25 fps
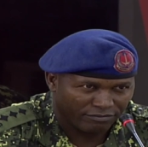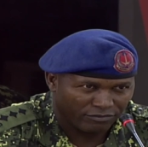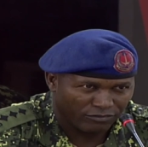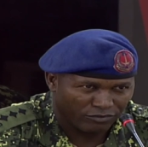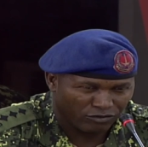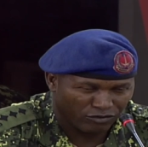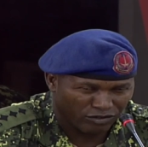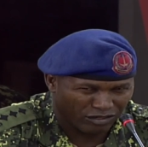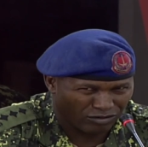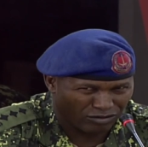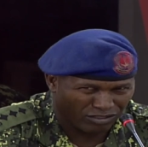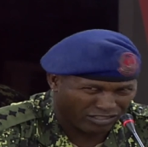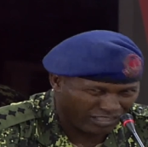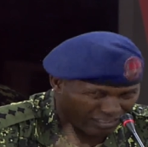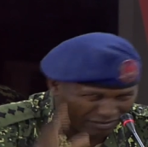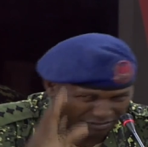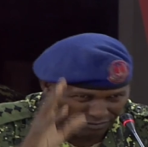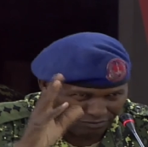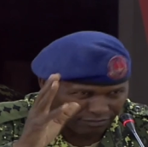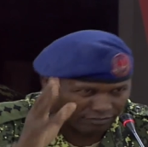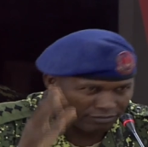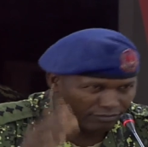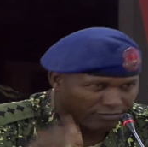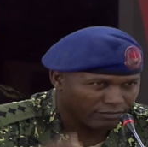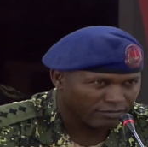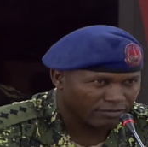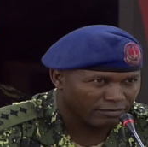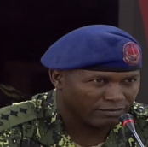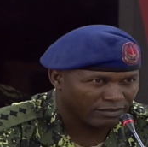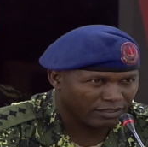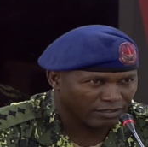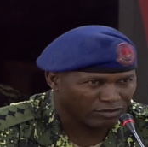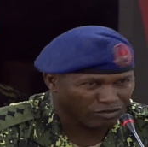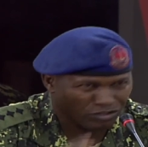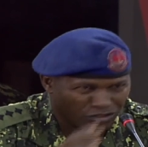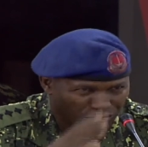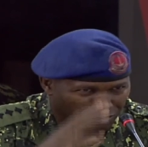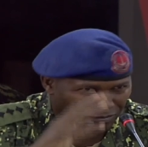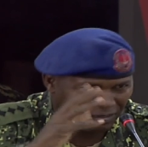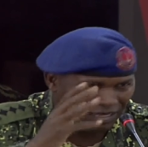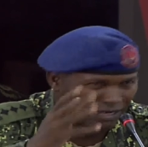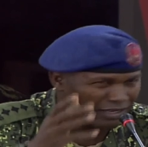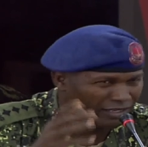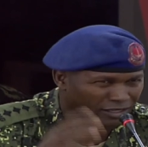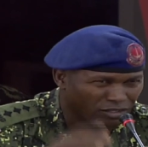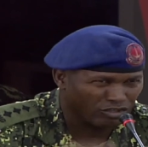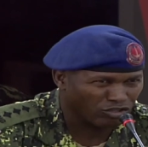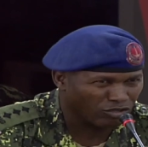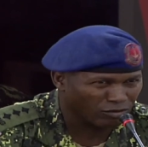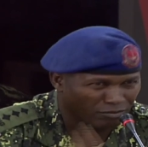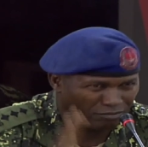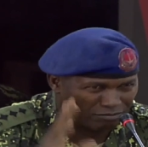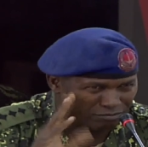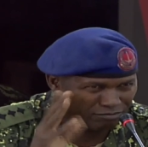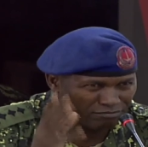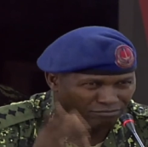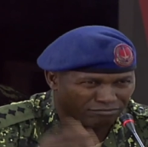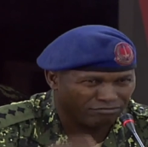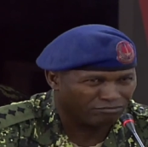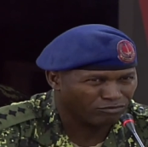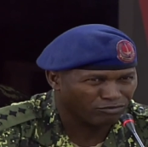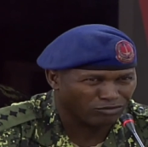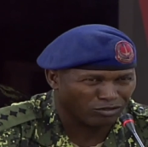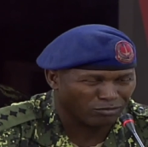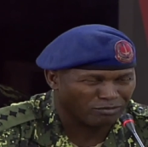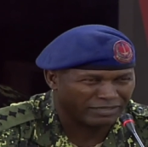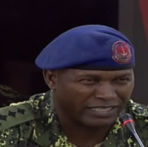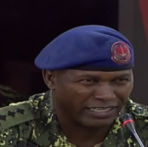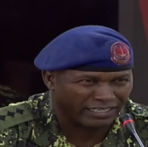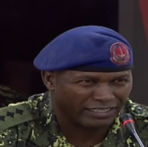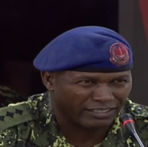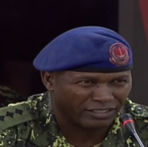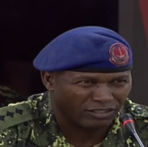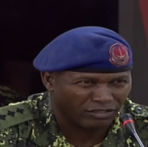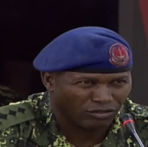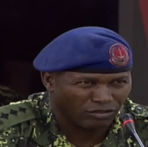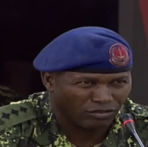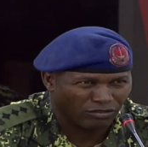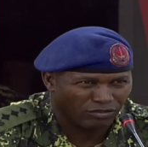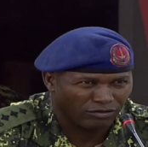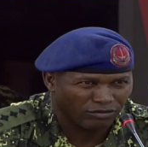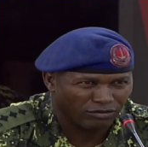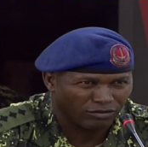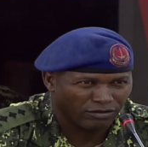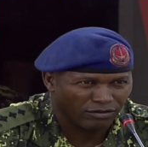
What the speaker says: So I was saying, I was smelling some things, you know.